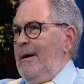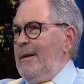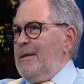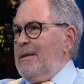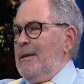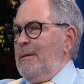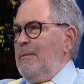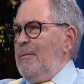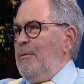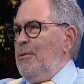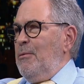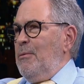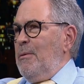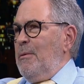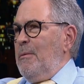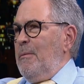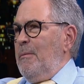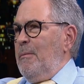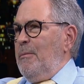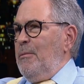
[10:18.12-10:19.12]
I said,
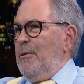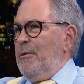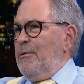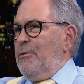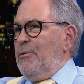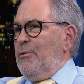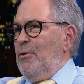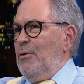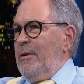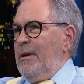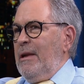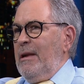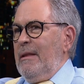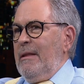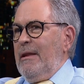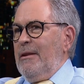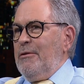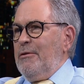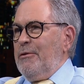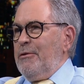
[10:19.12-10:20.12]
you're talking
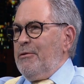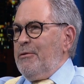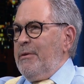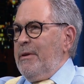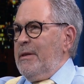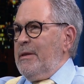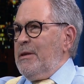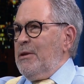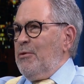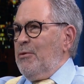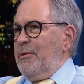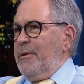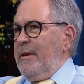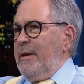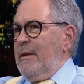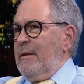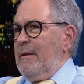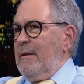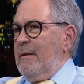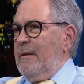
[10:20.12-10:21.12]
that you're a
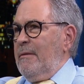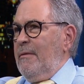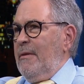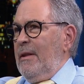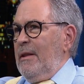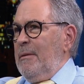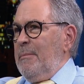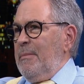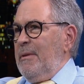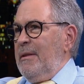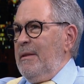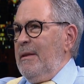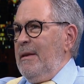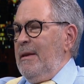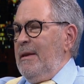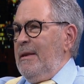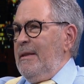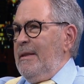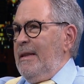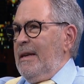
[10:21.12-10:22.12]
transit-oriented development
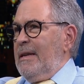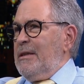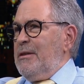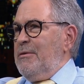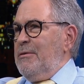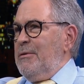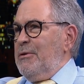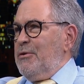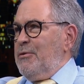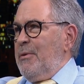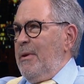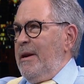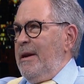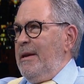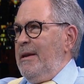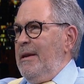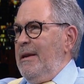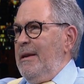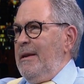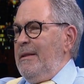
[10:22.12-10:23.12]
next to a
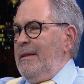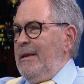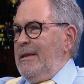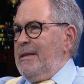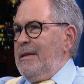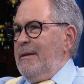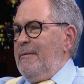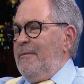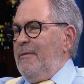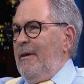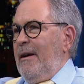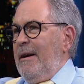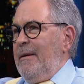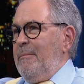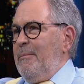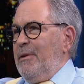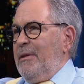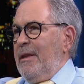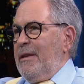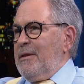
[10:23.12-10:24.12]
train. They said,
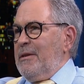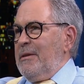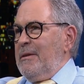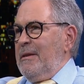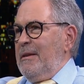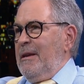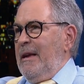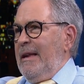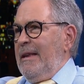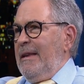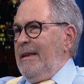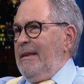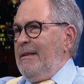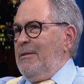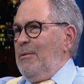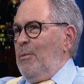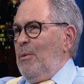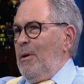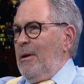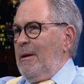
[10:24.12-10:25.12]
fine, but that's getting
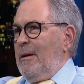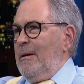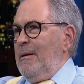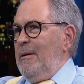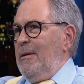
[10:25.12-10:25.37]
to work.